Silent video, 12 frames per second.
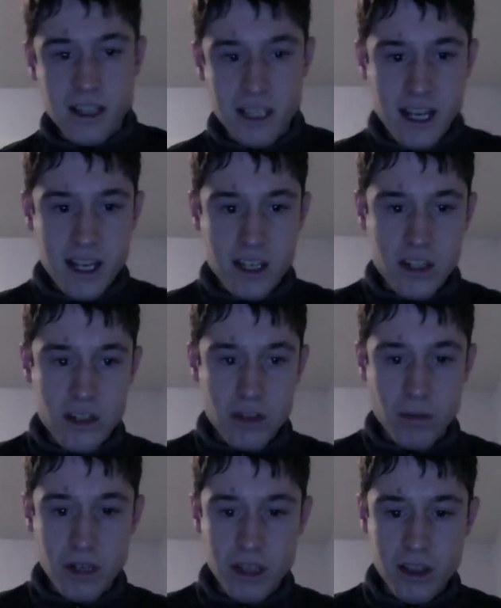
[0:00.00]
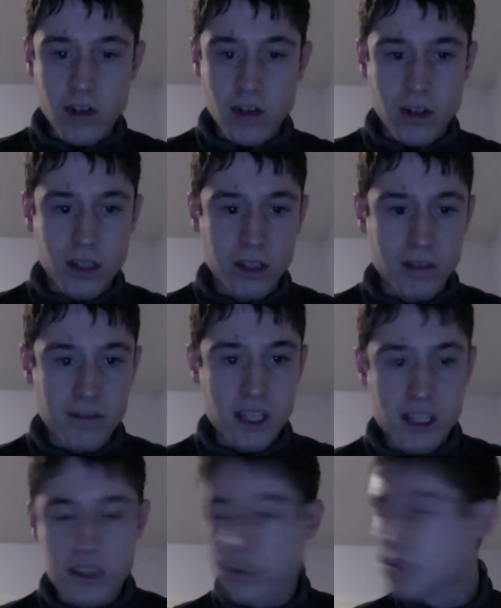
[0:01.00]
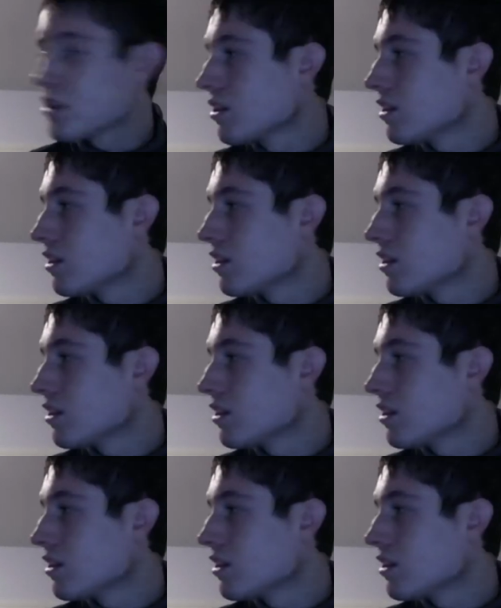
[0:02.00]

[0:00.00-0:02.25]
the end, with all of these